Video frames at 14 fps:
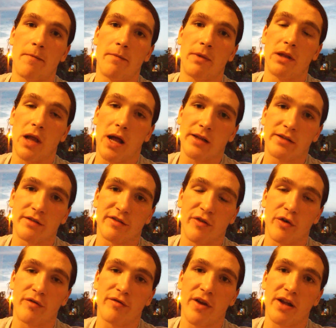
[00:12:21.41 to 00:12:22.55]
lots of
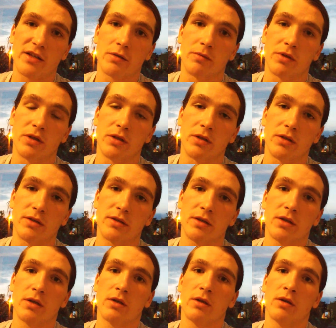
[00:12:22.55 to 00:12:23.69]
fruit and vegetables.
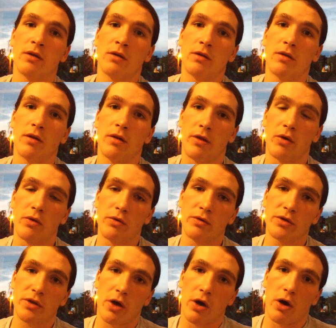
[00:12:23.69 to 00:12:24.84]

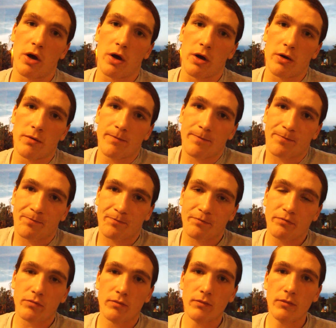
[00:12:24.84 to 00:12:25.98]
Those are
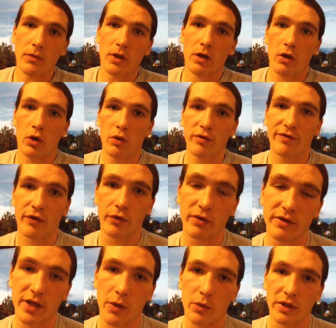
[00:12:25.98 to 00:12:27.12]
whole
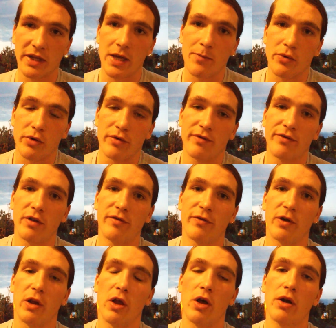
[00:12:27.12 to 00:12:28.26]
foods that will keep you full for
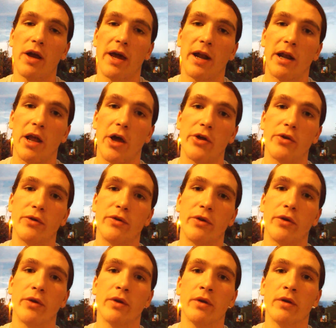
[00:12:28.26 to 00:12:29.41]
long and allow you
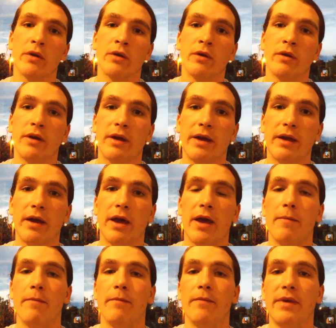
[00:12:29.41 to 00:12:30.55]
to
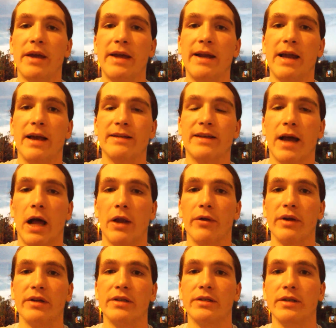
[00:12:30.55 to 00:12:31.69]
eat less
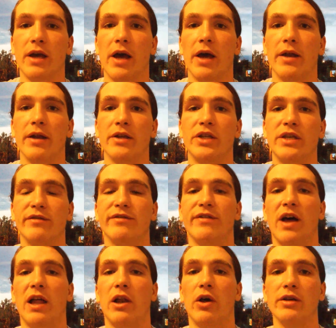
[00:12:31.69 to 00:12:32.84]
calories and achieve a
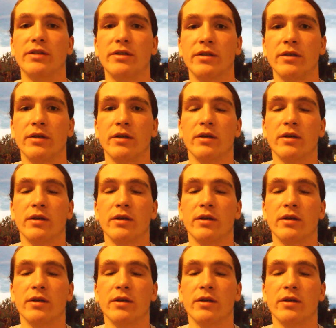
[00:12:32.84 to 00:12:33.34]
fat loss.